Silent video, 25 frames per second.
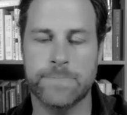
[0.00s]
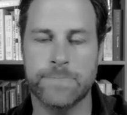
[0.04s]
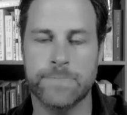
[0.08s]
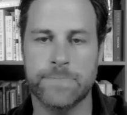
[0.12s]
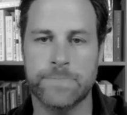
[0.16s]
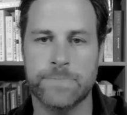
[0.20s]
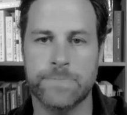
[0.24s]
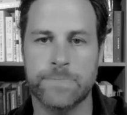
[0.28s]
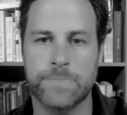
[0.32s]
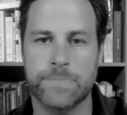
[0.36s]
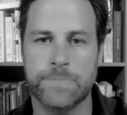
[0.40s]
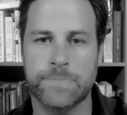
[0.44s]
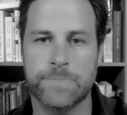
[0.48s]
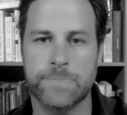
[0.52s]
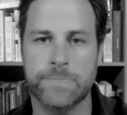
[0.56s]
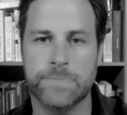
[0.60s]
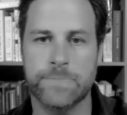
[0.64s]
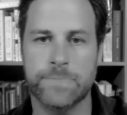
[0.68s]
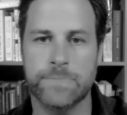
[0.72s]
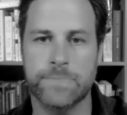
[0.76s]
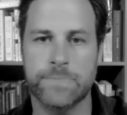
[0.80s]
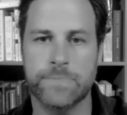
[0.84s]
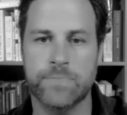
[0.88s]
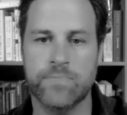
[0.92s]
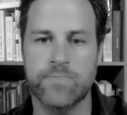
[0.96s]

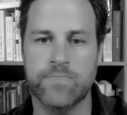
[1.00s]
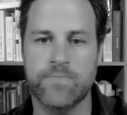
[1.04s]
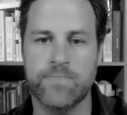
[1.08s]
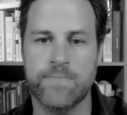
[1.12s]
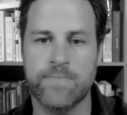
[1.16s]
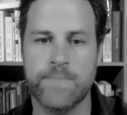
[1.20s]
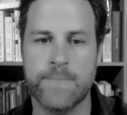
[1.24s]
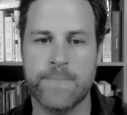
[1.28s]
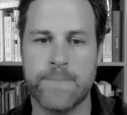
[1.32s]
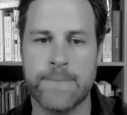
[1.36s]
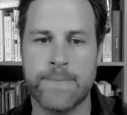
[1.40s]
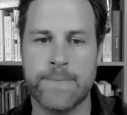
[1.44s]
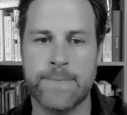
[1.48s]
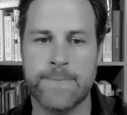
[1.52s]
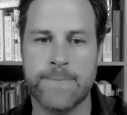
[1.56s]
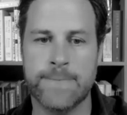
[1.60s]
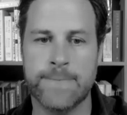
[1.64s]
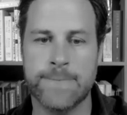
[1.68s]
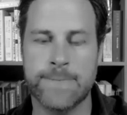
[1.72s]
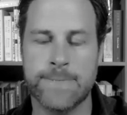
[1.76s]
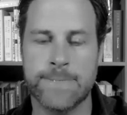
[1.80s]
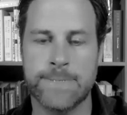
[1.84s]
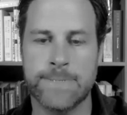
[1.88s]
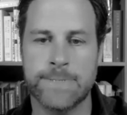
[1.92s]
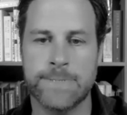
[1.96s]

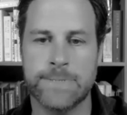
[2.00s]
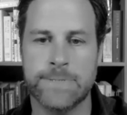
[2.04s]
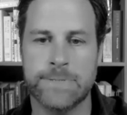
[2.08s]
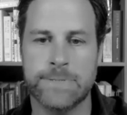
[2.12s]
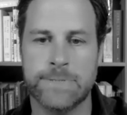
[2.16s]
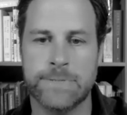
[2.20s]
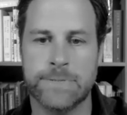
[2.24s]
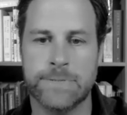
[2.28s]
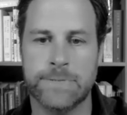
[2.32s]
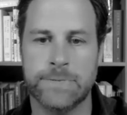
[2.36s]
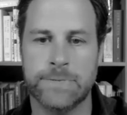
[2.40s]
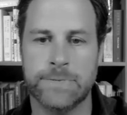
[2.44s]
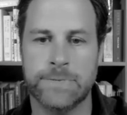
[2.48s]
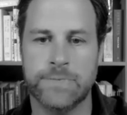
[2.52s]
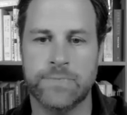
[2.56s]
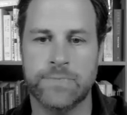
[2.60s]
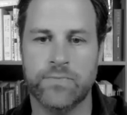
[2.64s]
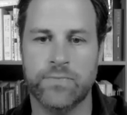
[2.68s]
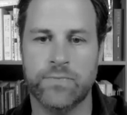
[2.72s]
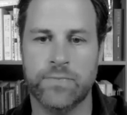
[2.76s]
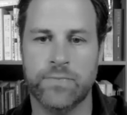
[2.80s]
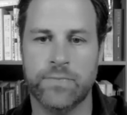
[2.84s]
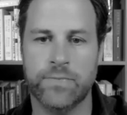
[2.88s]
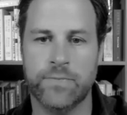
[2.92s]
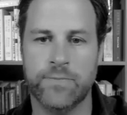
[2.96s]

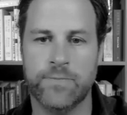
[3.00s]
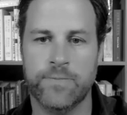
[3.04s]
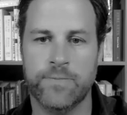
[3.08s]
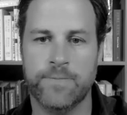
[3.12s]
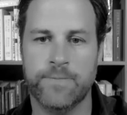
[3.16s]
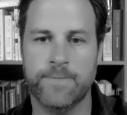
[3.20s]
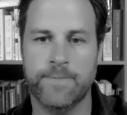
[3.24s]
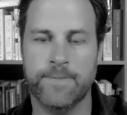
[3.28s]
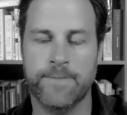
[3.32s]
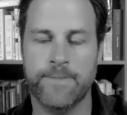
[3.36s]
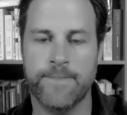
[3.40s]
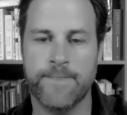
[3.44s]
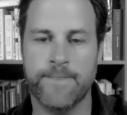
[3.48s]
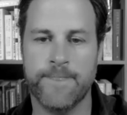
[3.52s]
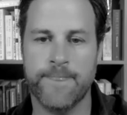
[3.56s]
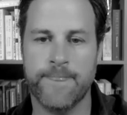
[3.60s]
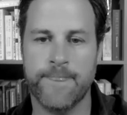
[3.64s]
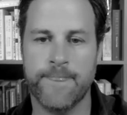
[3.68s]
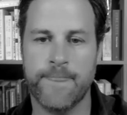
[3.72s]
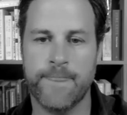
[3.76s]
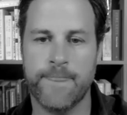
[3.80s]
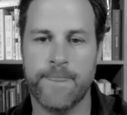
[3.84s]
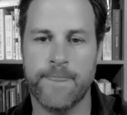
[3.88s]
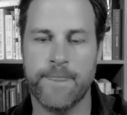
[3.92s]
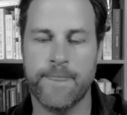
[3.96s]

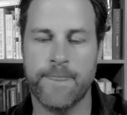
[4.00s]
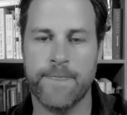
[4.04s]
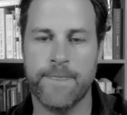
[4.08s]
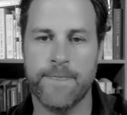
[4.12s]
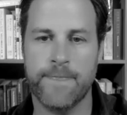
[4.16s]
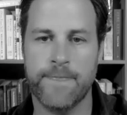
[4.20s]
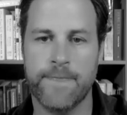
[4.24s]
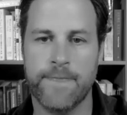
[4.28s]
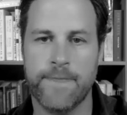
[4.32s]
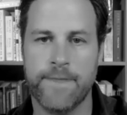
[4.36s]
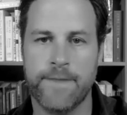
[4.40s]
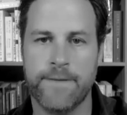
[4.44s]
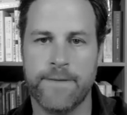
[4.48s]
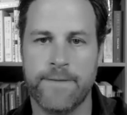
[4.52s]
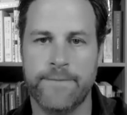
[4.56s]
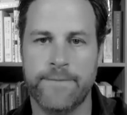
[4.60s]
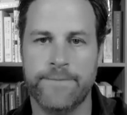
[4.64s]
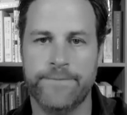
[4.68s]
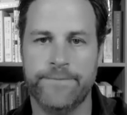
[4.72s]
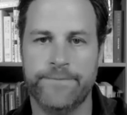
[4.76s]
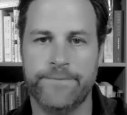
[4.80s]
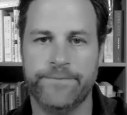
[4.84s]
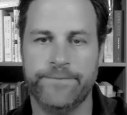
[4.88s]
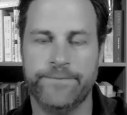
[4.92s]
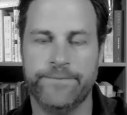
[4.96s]

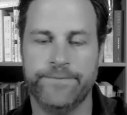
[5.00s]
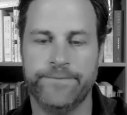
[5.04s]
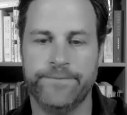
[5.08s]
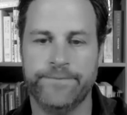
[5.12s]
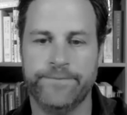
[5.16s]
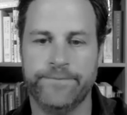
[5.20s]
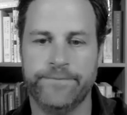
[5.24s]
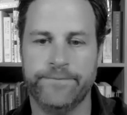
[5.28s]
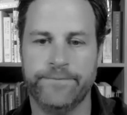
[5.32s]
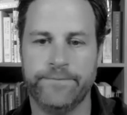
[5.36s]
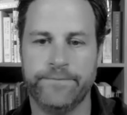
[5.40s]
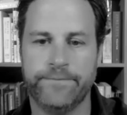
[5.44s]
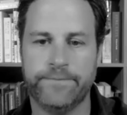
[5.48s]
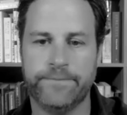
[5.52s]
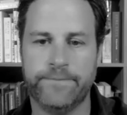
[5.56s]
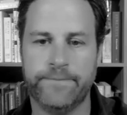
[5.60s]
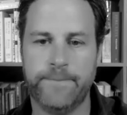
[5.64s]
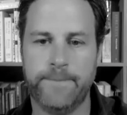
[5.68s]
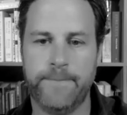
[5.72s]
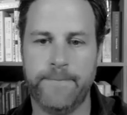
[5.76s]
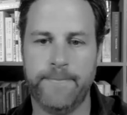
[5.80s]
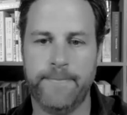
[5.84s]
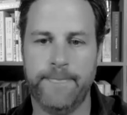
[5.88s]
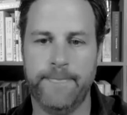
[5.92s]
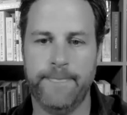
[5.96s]

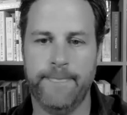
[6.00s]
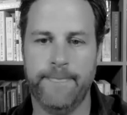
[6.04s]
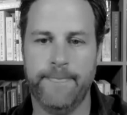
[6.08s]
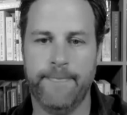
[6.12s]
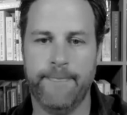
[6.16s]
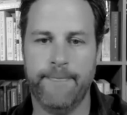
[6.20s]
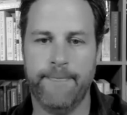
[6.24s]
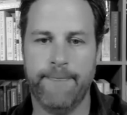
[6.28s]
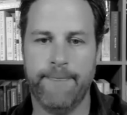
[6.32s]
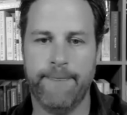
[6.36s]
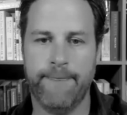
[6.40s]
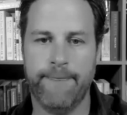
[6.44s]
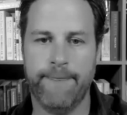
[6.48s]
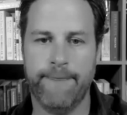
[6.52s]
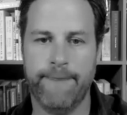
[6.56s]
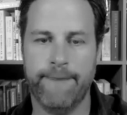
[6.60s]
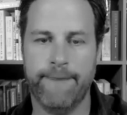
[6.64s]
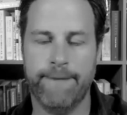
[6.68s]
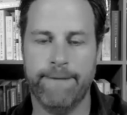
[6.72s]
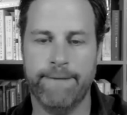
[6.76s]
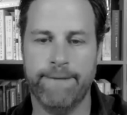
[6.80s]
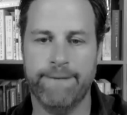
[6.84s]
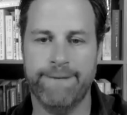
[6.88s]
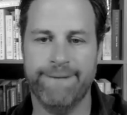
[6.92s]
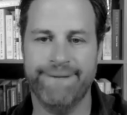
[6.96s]

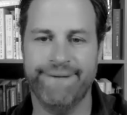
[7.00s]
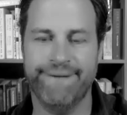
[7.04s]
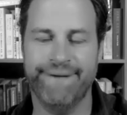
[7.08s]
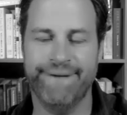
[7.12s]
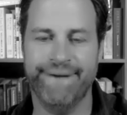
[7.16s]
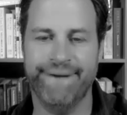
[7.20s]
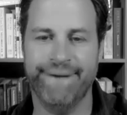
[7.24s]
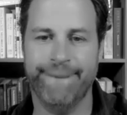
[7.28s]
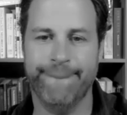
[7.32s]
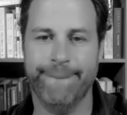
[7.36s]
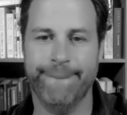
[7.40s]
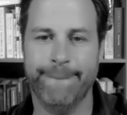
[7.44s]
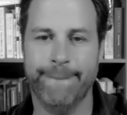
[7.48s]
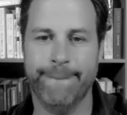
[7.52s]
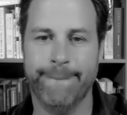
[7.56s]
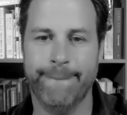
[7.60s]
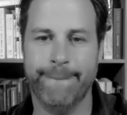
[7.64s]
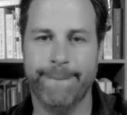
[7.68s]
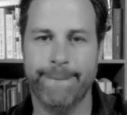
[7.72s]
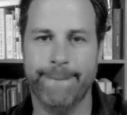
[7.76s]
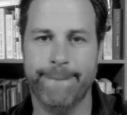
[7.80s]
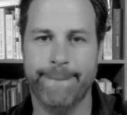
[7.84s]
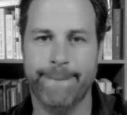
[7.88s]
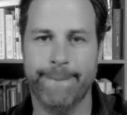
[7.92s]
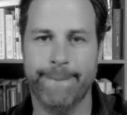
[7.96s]
(not speaking)